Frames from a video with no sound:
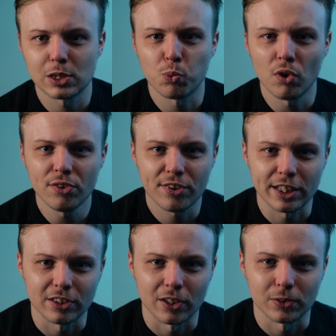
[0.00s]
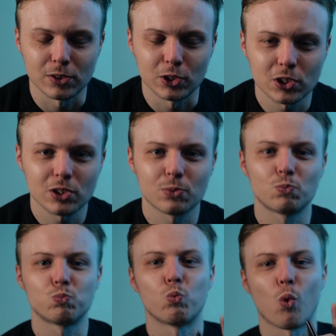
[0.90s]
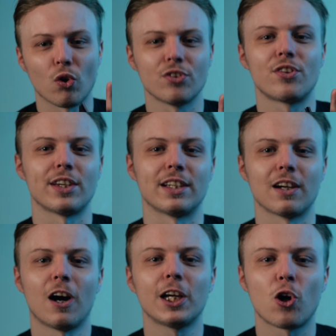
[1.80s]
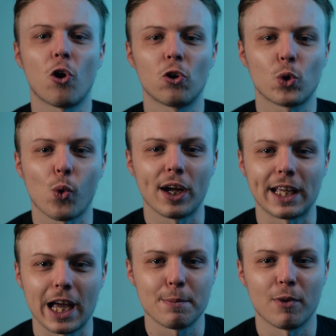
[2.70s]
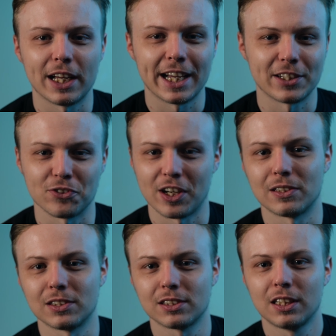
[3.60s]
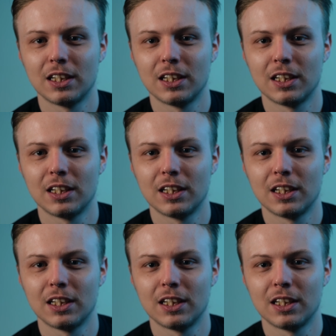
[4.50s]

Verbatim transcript: There's one thing though, just one thing I can't quite get my head around.